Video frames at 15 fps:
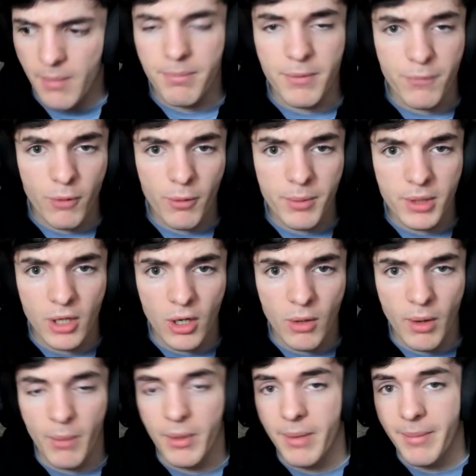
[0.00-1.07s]
Before we
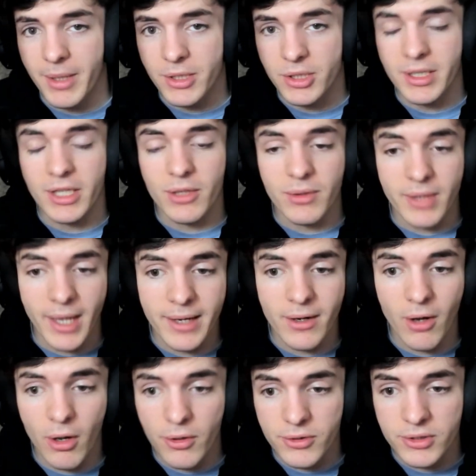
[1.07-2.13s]
go, I want to mention that you
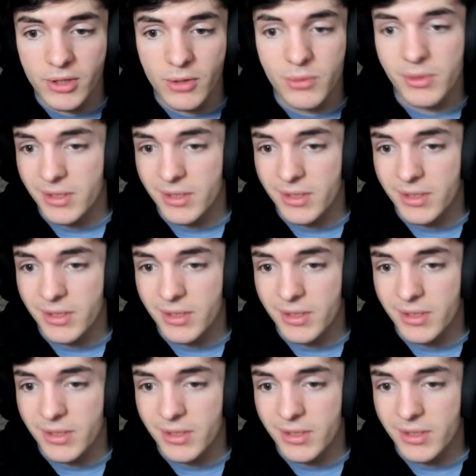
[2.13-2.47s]
can also